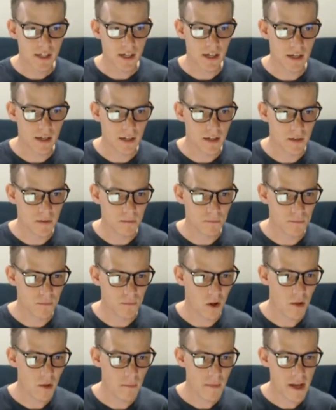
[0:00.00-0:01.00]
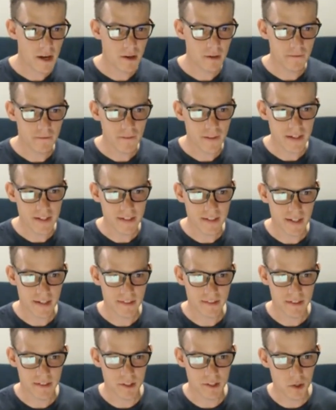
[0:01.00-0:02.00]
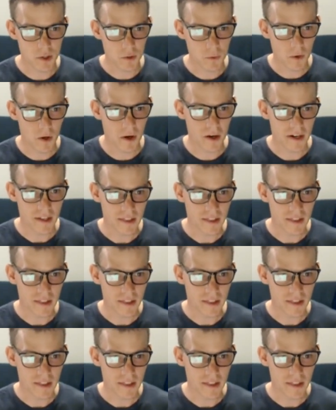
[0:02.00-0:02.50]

all manner of things actually can go wrong